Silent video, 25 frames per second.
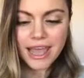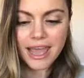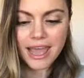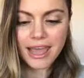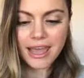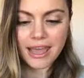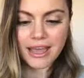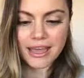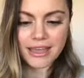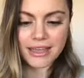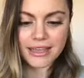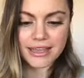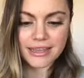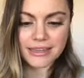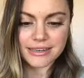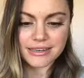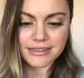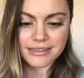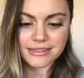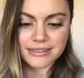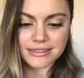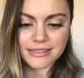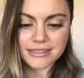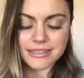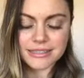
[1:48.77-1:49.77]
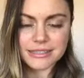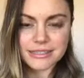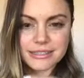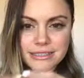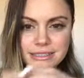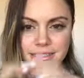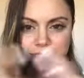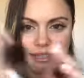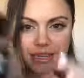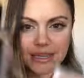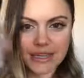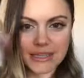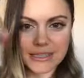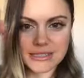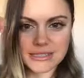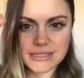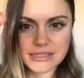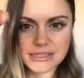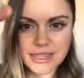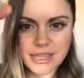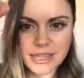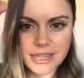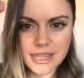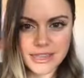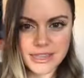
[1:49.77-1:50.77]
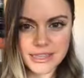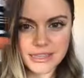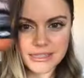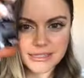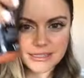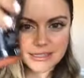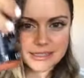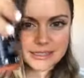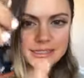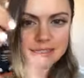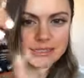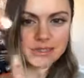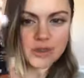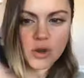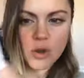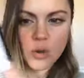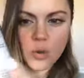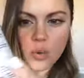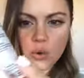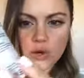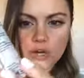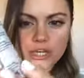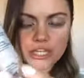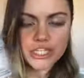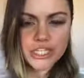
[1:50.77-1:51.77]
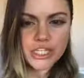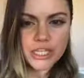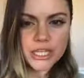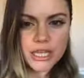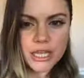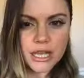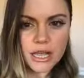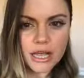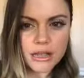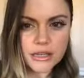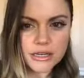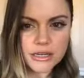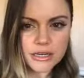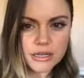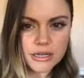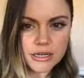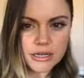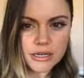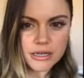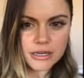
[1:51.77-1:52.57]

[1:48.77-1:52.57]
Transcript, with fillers: And it's like this orangey color